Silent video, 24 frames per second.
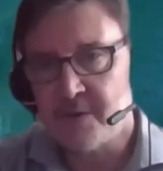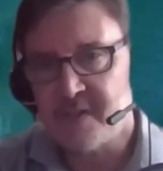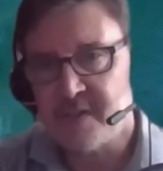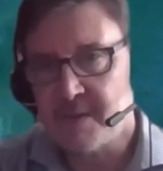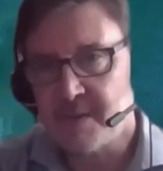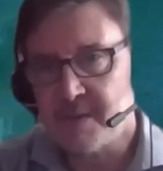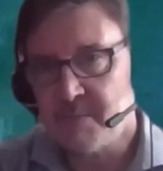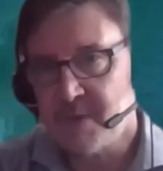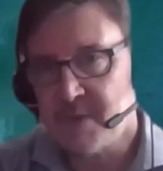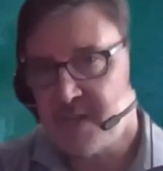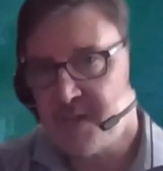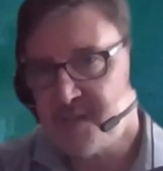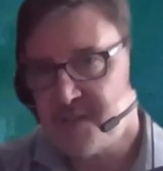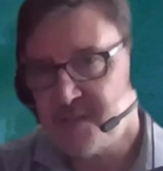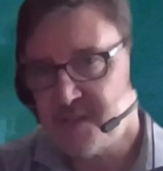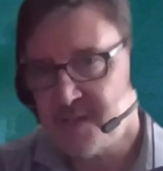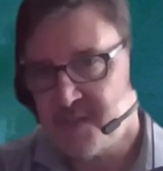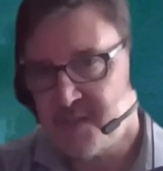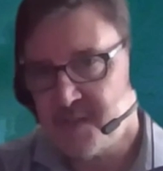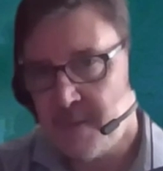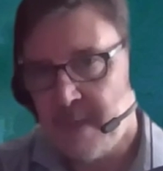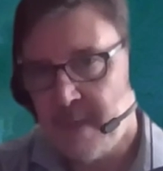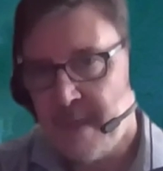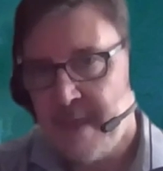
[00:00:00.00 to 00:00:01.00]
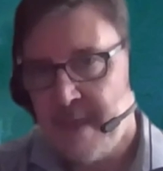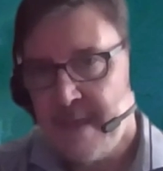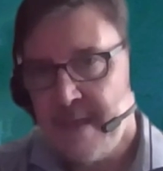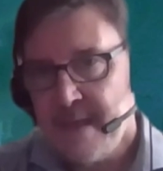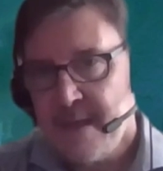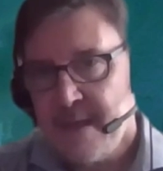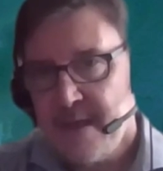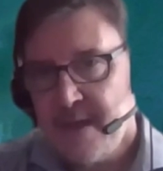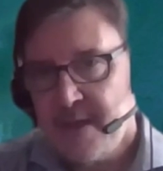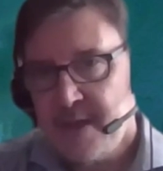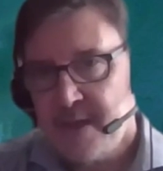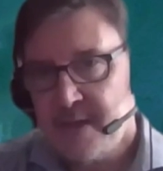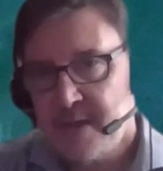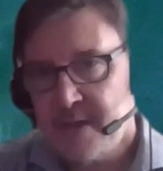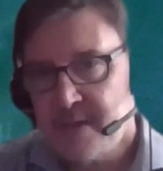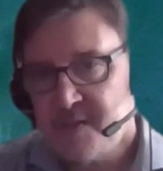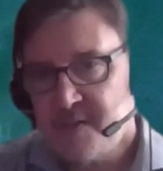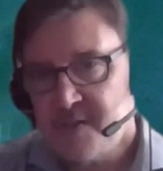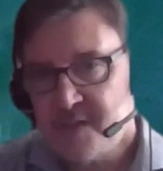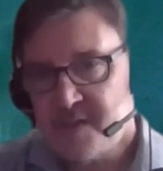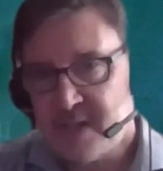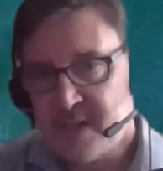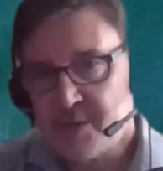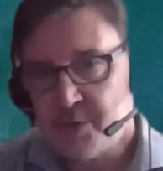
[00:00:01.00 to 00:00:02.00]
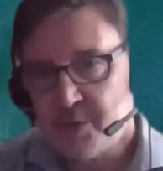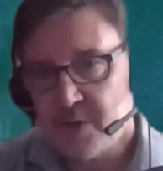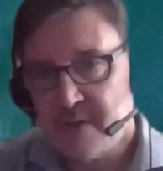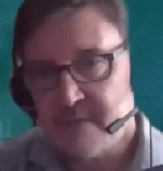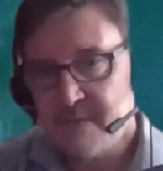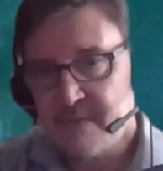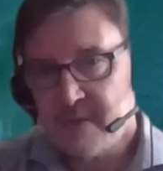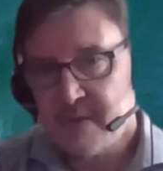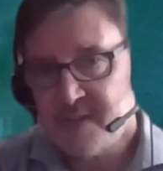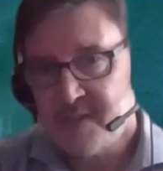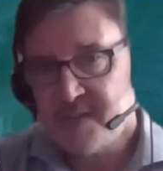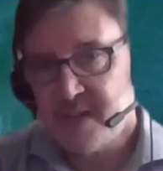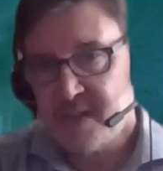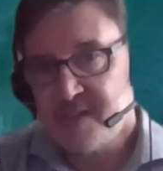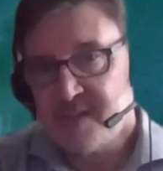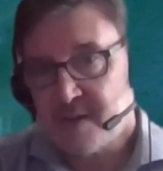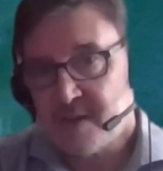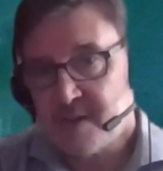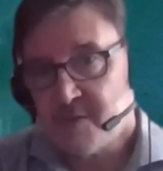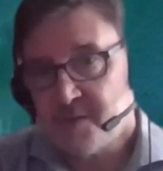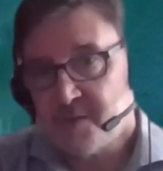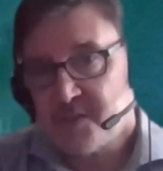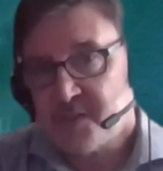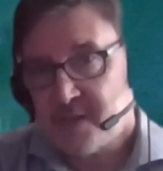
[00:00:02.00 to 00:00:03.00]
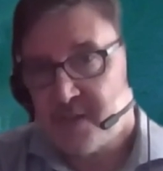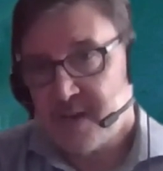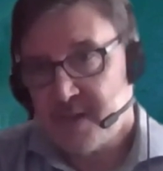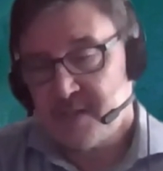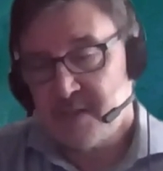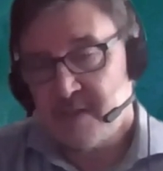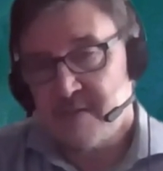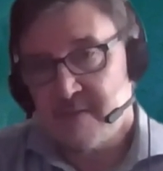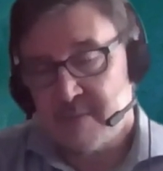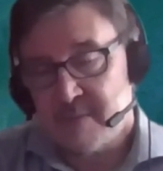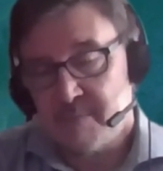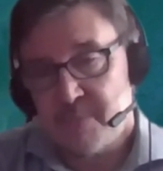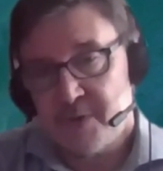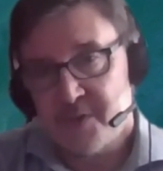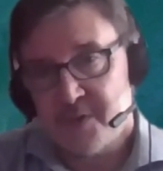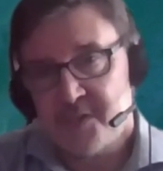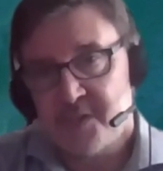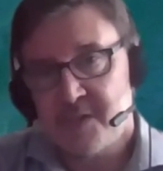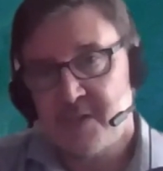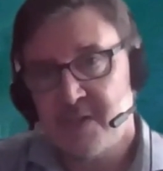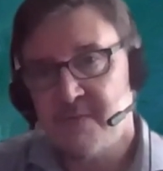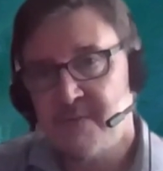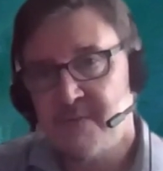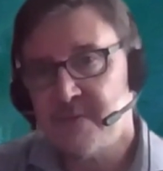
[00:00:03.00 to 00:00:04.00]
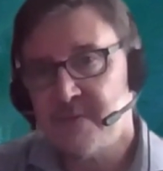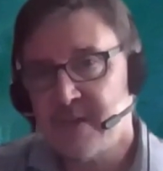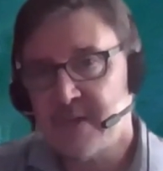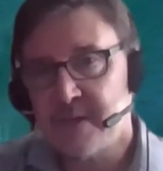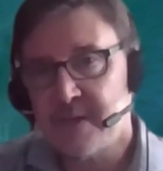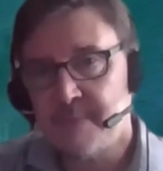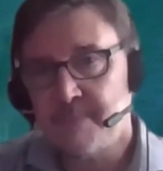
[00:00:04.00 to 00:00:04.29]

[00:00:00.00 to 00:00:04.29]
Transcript: In some cases, this is actually is a constructive and positive